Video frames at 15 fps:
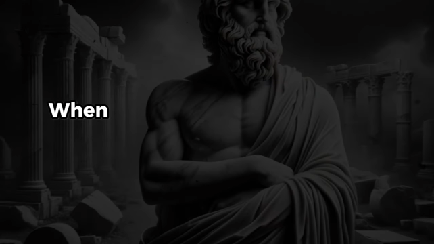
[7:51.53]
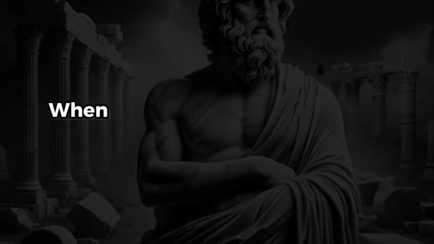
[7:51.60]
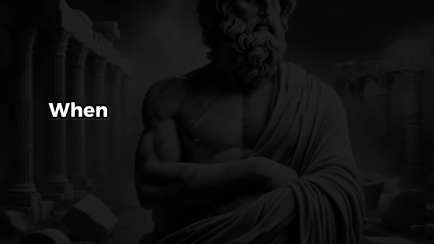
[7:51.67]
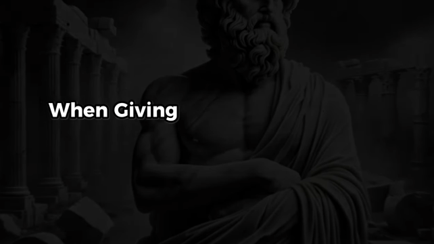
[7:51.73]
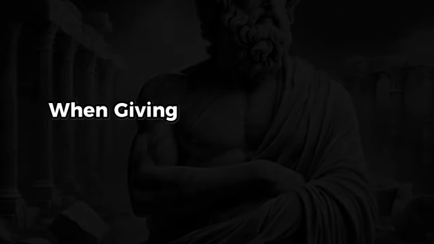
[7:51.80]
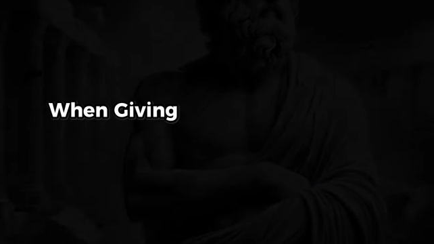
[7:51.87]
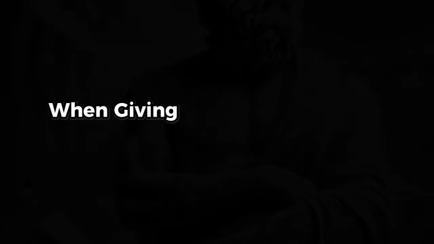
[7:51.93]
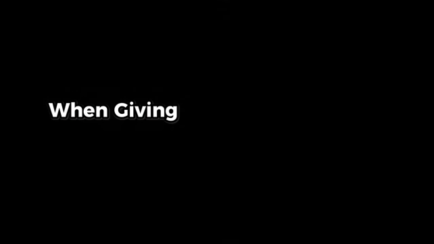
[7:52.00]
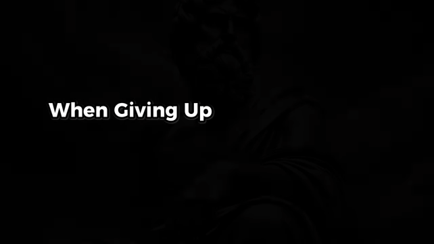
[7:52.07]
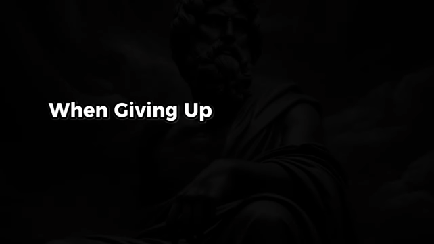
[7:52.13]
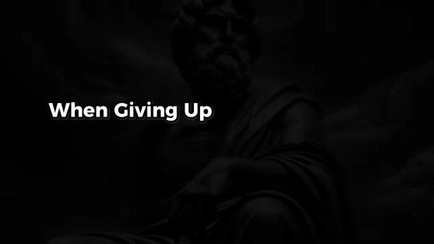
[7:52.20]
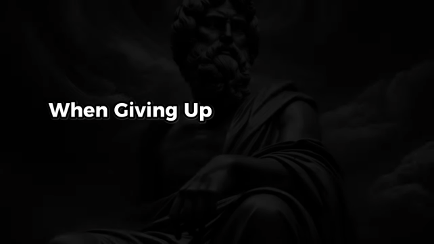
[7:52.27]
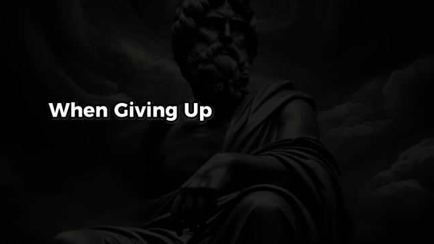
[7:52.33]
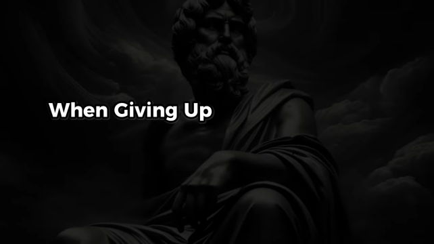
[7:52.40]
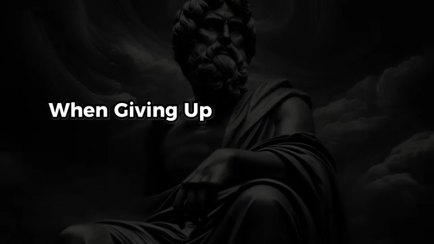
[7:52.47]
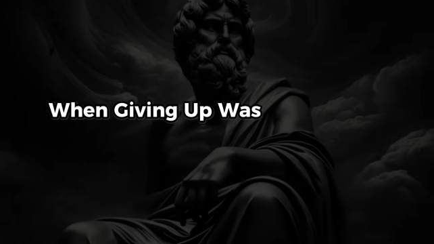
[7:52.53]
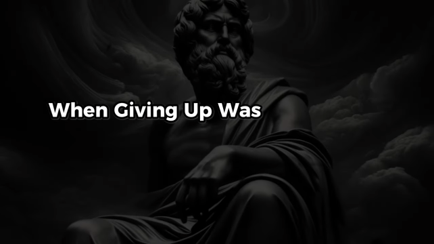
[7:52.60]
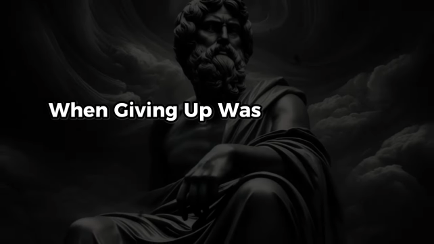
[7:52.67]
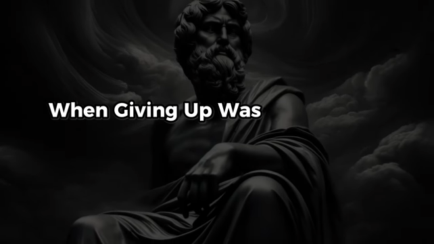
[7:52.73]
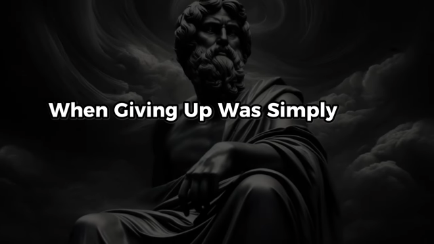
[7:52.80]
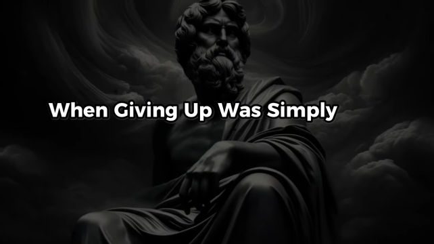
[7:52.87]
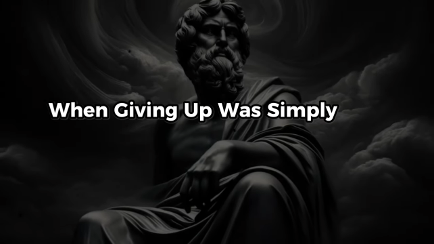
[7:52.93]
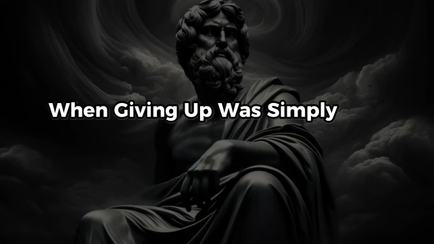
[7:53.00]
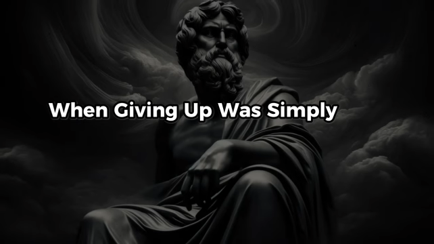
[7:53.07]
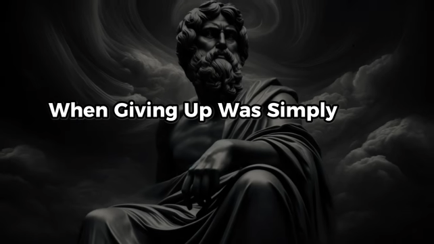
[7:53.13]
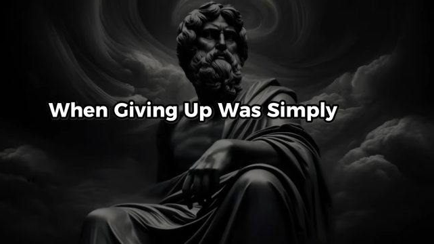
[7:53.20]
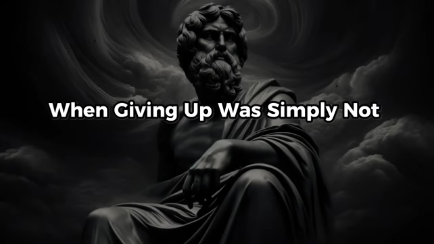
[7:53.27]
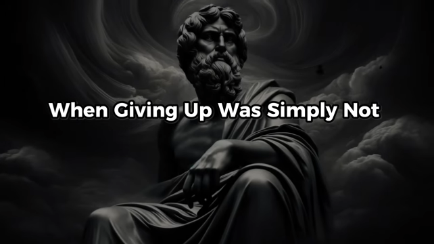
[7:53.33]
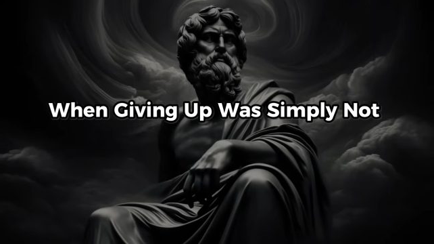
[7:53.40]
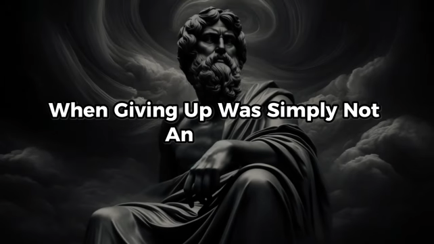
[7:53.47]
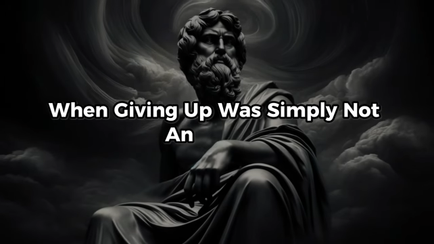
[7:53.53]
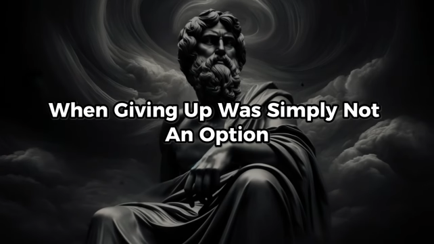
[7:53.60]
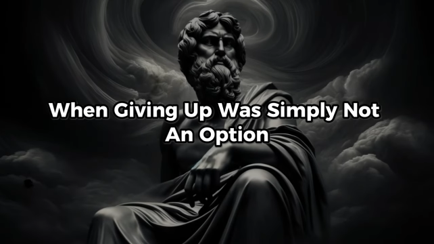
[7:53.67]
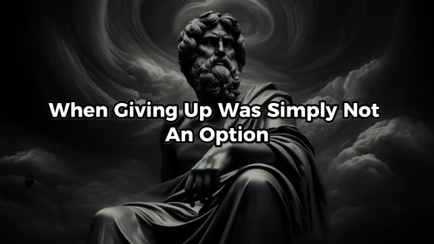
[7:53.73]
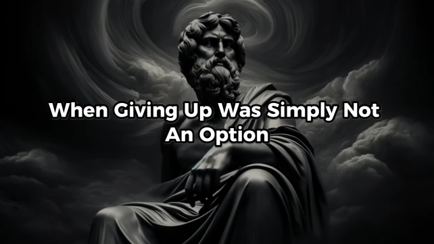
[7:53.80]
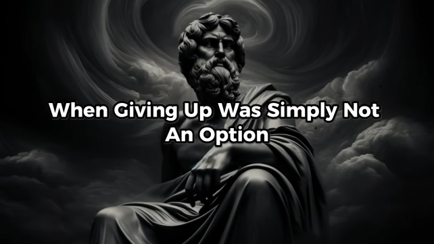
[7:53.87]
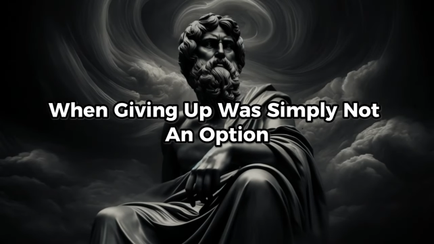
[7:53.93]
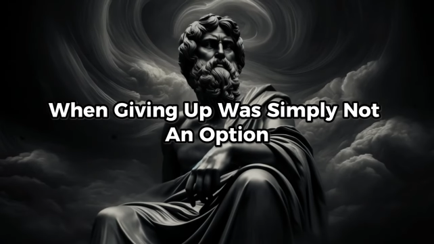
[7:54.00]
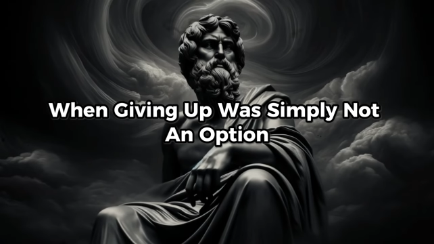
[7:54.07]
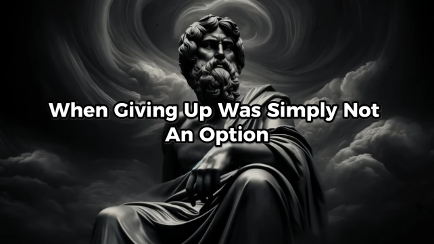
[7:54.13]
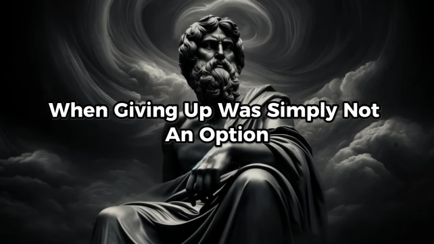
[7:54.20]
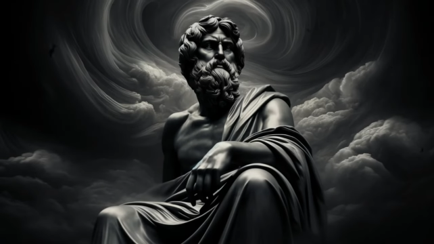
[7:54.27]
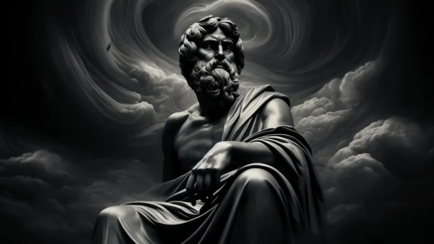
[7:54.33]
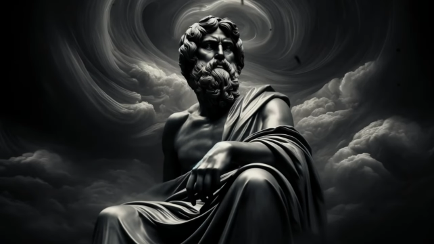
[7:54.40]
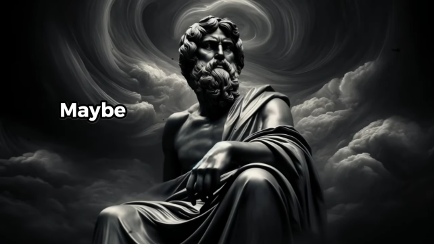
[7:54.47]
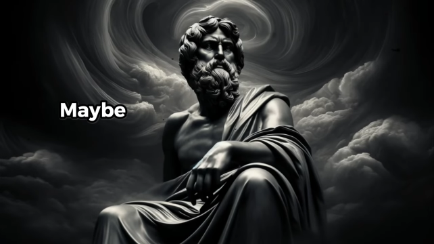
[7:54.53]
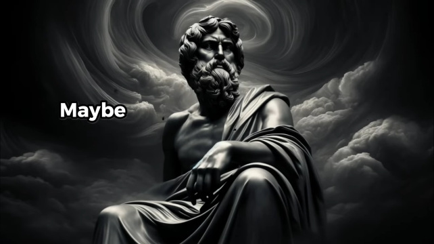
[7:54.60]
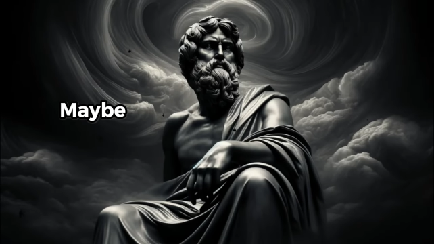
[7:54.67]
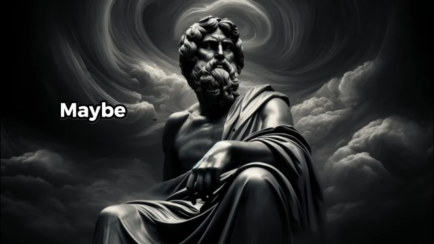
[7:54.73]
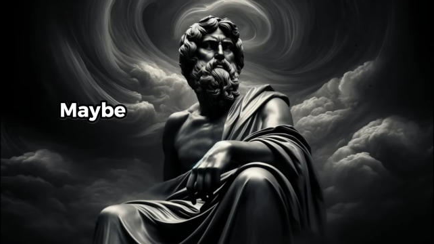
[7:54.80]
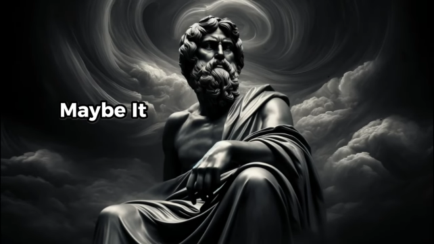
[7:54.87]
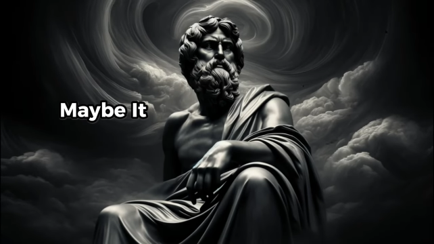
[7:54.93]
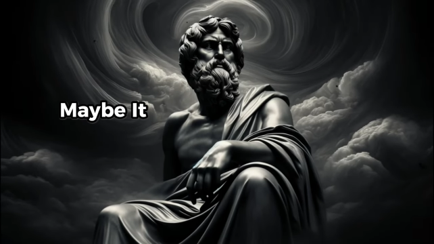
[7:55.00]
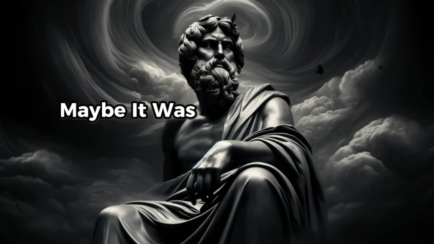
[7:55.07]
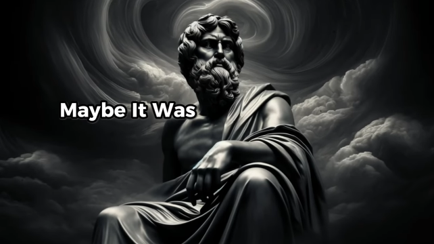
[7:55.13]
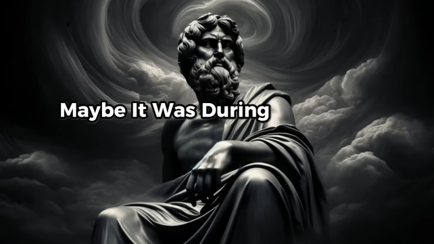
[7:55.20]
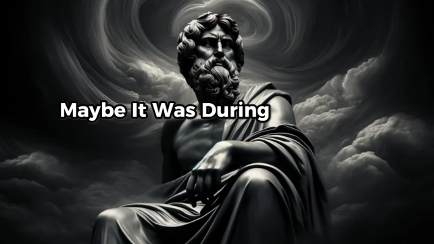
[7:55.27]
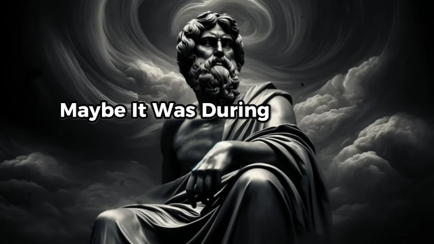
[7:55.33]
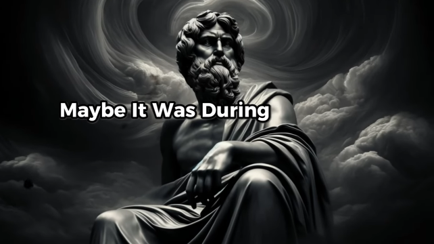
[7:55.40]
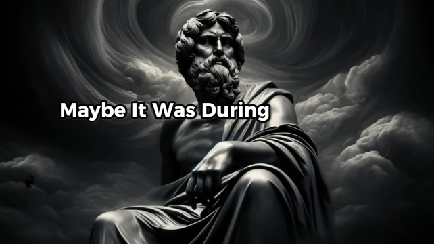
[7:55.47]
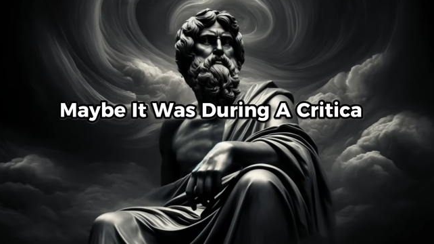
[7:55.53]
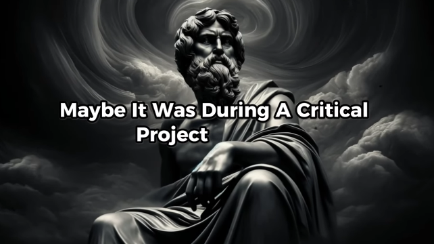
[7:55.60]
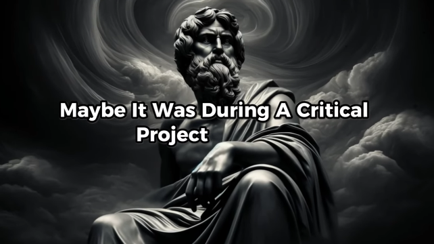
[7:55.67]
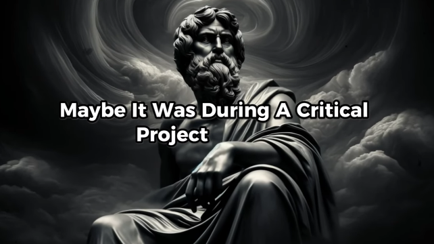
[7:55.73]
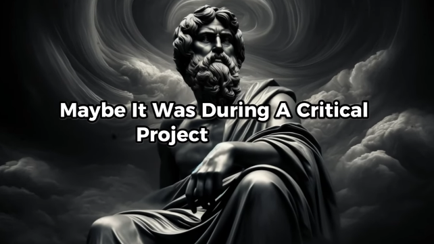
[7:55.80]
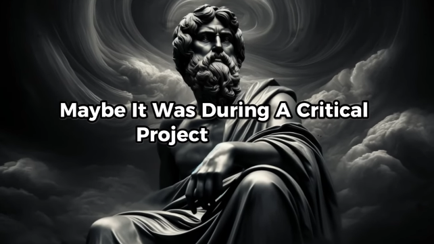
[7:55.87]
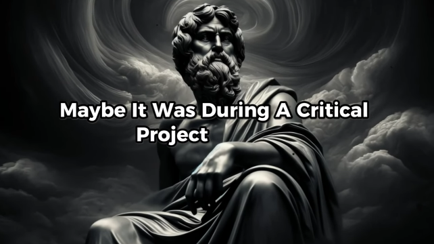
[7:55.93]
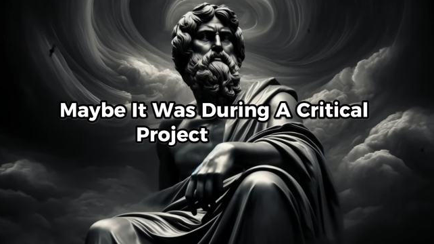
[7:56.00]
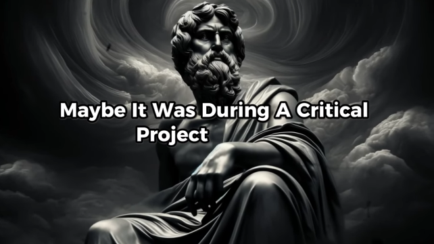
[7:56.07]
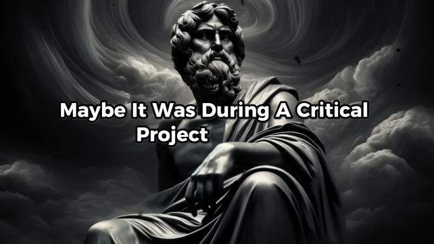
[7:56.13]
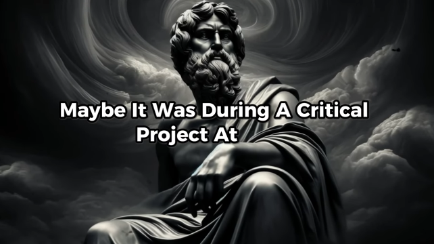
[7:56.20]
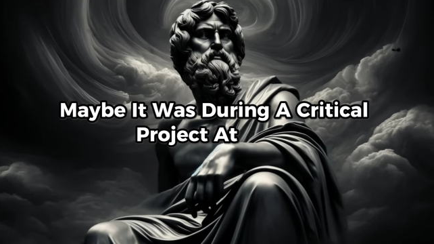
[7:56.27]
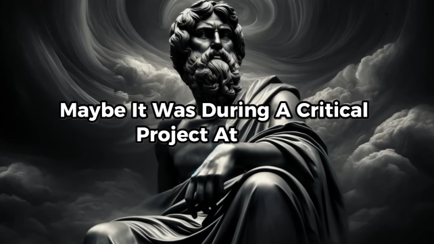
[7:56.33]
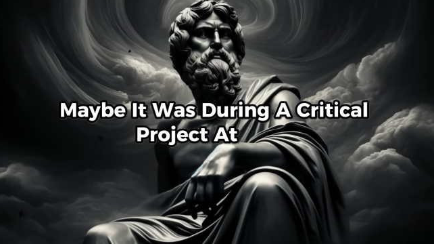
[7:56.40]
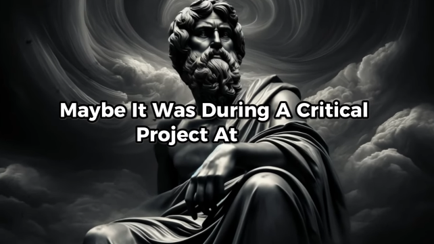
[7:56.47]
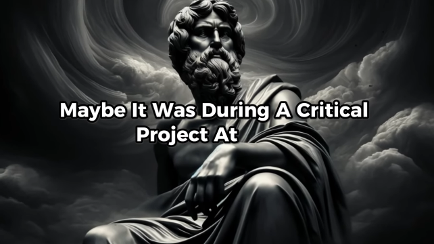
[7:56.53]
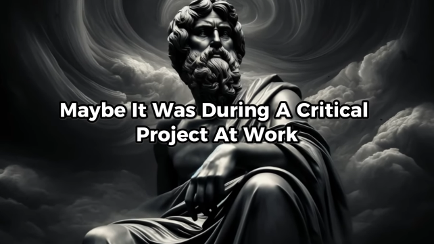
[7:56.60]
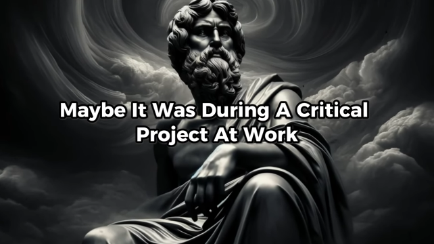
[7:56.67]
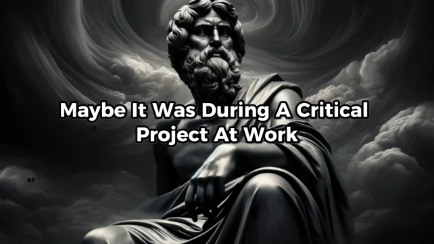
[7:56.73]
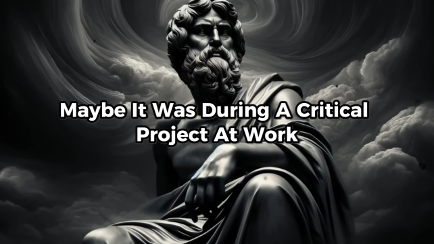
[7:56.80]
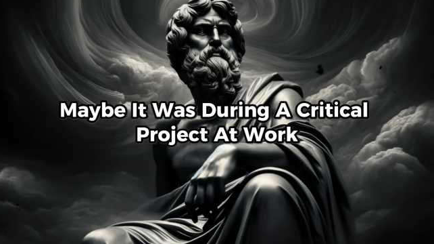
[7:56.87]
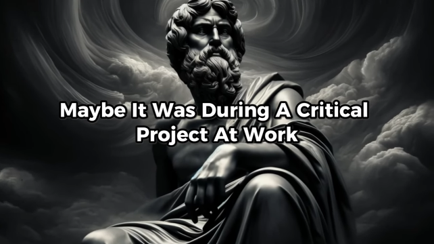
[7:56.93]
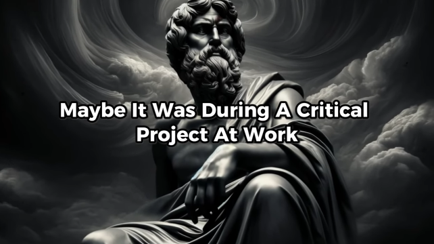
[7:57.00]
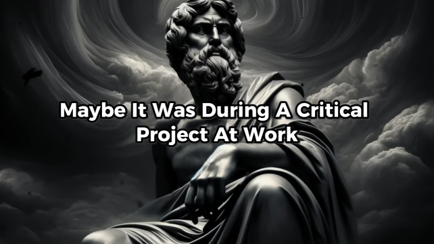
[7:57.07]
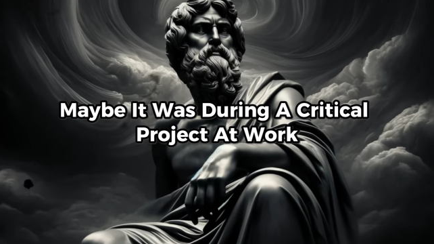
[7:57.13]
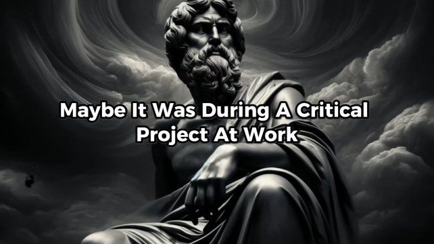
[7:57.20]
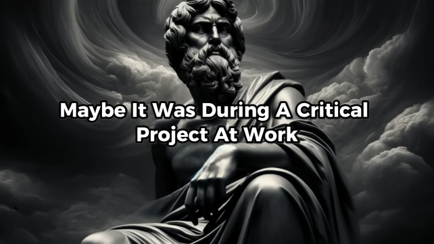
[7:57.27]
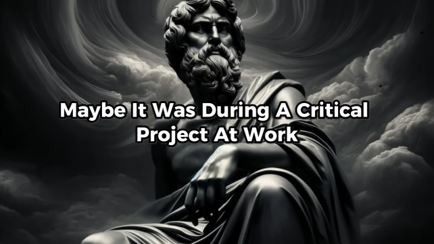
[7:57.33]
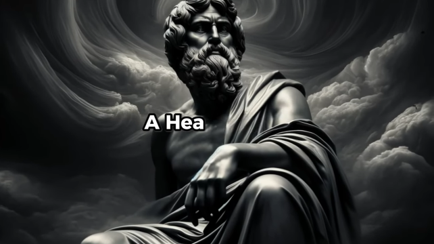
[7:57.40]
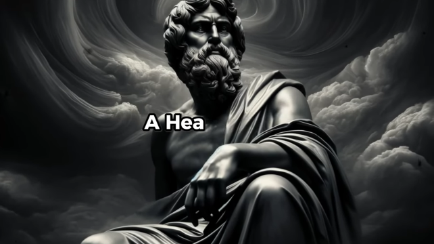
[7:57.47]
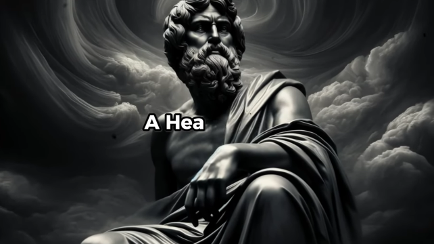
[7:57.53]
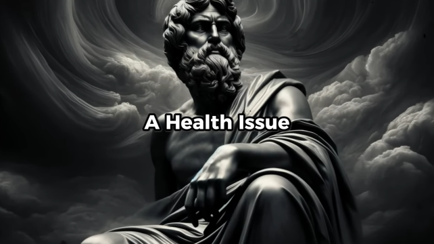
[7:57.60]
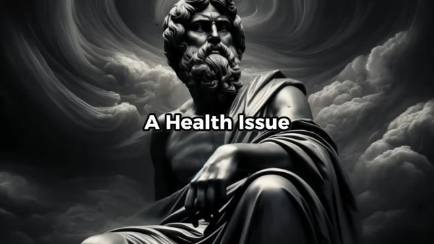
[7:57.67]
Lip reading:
No face is visible, so there are no lips to read.